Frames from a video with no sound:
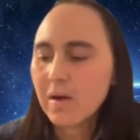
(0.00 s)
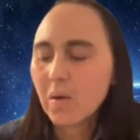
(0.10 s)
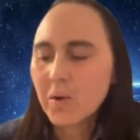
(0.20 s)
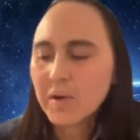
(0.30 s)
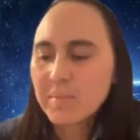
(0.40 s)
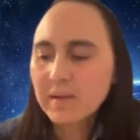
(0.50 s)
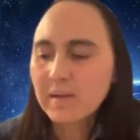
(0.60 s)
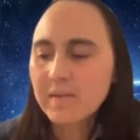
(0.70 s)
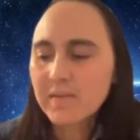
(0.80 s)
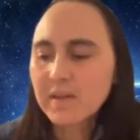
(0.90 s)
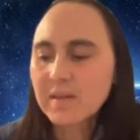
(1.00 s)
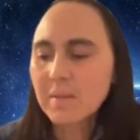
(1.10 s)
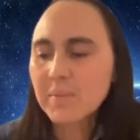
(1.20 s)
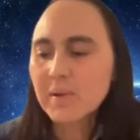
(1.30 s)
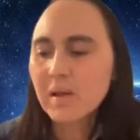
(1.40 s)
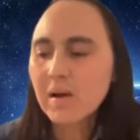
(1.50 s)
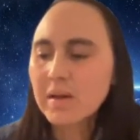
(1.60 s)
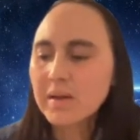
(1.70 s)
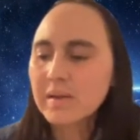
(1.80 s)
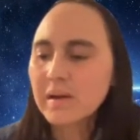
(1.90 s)
Ornament of the
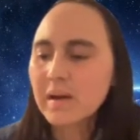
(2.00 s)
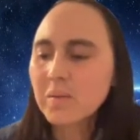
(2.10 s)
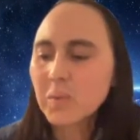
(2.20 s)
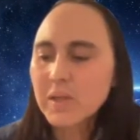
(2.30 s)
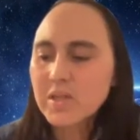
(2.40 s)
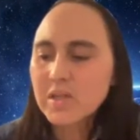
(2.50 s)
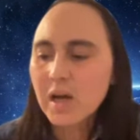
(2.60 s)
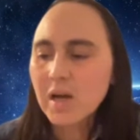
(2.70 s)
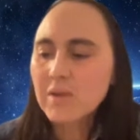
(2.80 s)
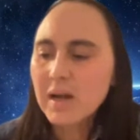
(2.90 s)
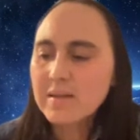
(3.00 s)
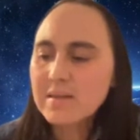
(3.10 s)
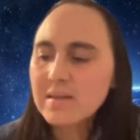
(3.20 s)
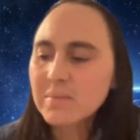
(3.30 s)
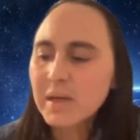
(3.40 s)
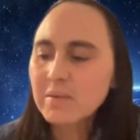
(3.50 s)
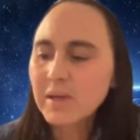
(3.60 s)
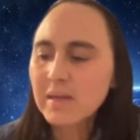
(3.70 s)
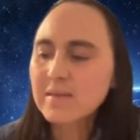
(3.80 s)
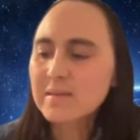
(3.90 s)
nebulon on which I rest my
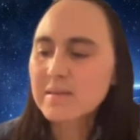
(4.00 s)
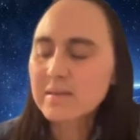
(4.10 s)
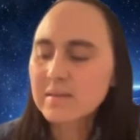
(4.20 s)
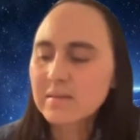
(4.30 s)
wrist.